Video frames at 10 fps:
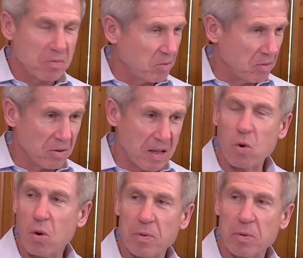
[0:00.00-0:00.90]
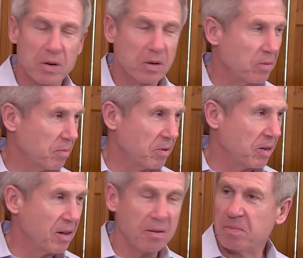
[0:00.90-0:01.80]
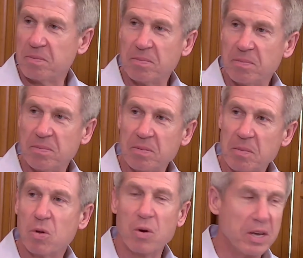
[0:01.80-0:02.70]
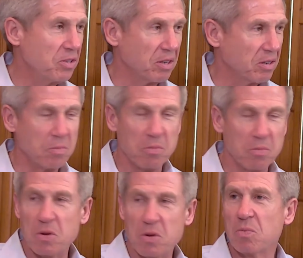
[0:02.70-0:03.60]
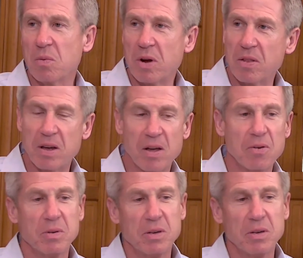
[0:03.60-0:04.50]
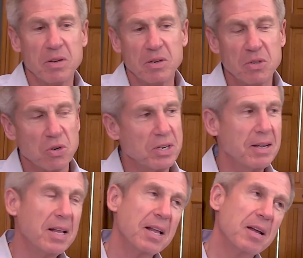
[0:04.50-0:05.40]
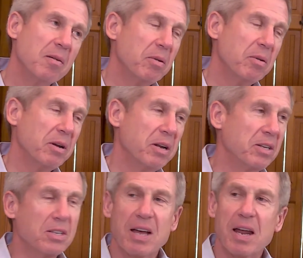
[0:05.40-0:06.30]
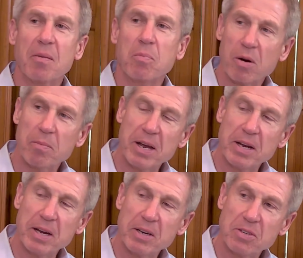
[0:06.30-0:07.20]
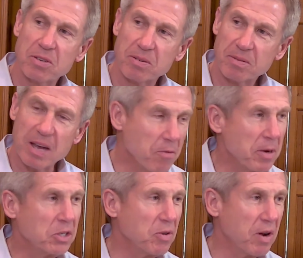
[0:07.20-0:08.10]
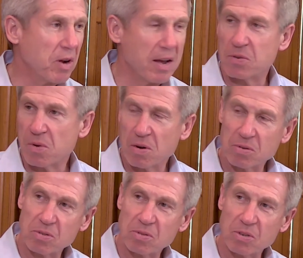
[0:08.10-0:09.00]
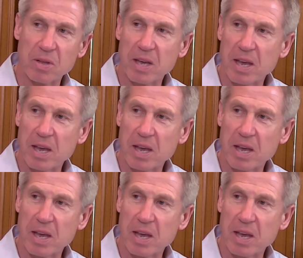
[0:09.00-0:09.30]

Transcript: there are a lot of corporate employees that commute one way or the other in New Jersey, but it's not a broad-based, everybody drives the roads, so the